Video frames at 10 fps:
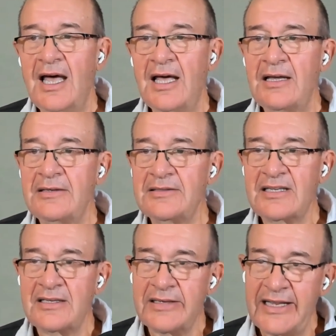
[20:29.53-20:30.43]
Mm. Uh,
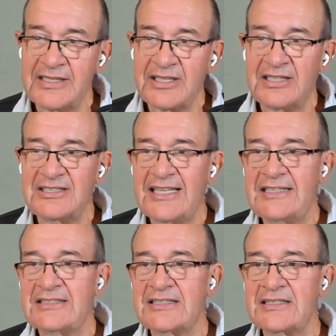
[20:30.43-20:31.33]
it's
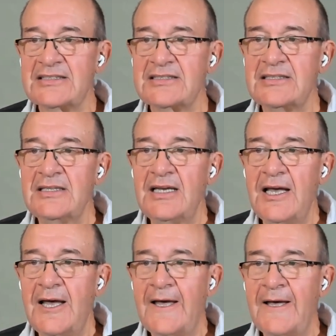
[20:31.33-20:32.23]
consensus,
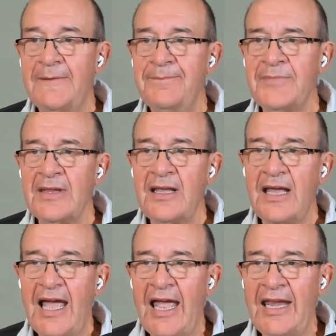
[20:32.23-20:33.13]
um,
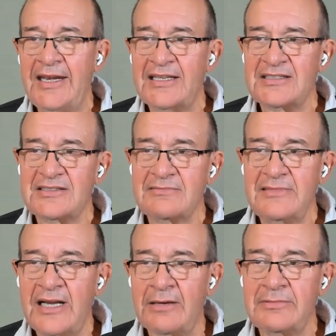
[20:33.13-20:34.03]
and it's,
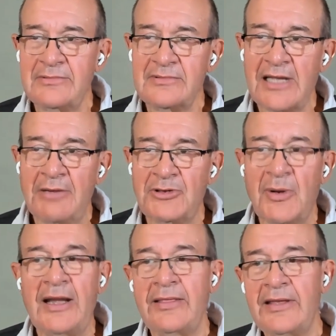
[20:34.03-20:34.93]
you know, don't
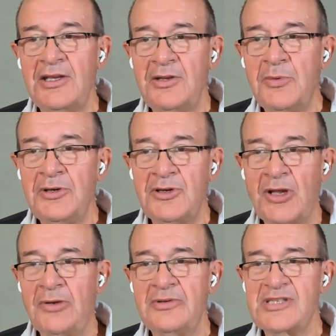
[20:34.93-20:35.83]
do anything you wouldn't
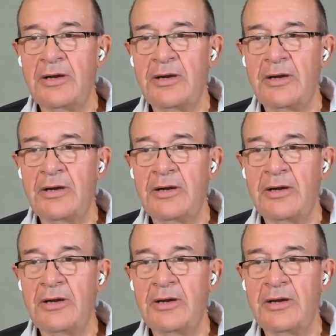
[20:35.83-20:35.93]
do.